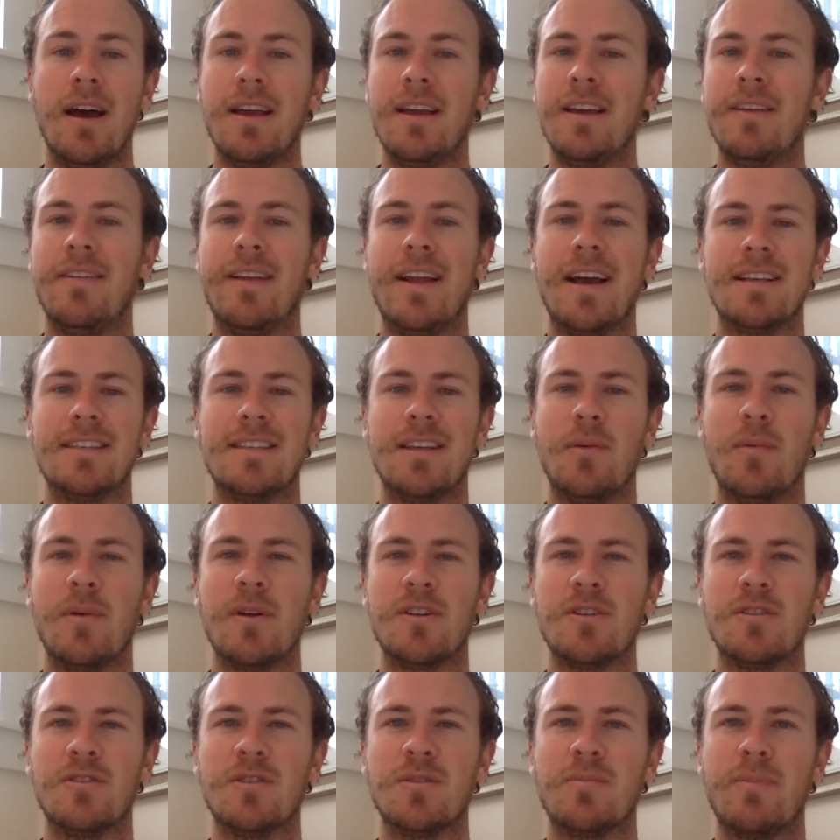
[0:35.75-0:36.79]
Even has the
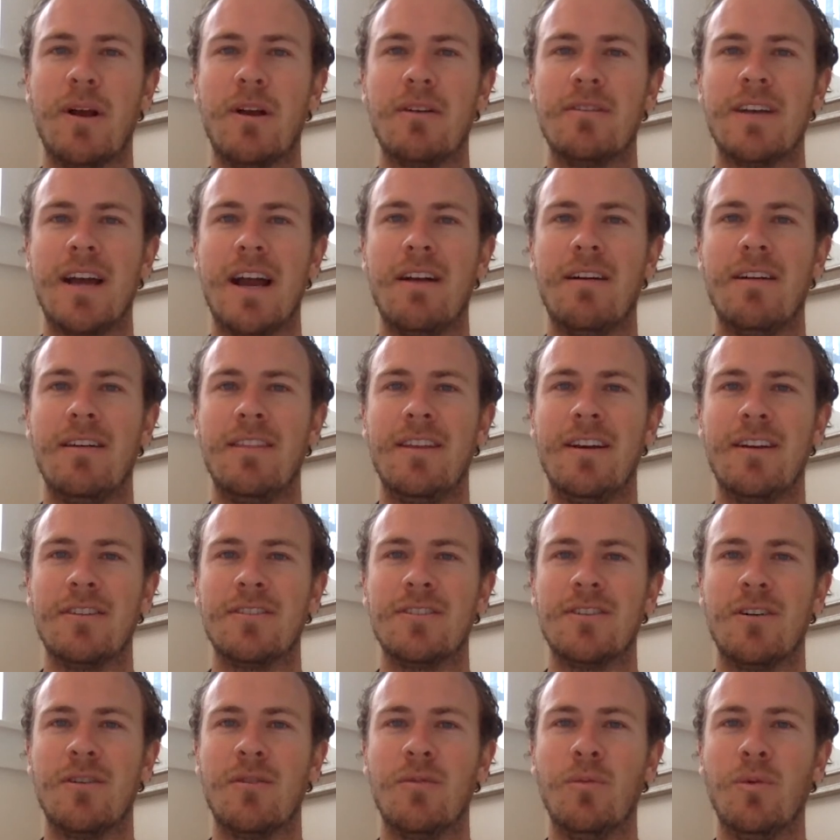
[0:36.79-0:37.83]
original spare tire in there. So